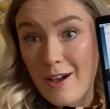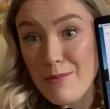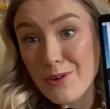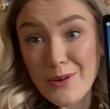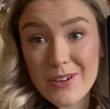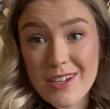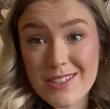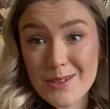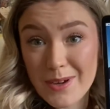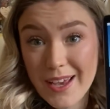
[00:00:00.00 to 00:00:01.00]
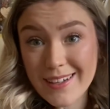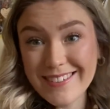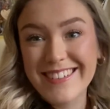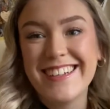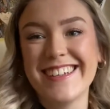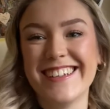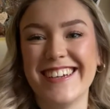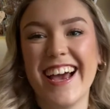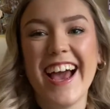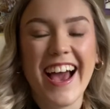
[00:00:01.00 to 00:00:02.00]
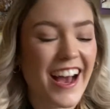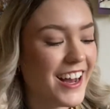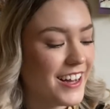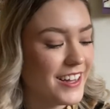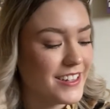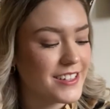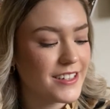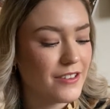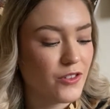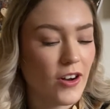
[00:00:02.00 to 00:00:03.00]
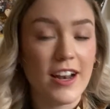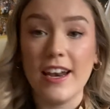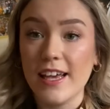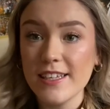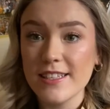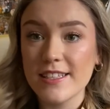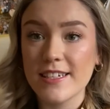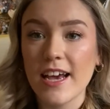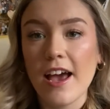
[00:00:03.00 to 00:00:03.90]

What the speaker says: an organised queen and I've got a list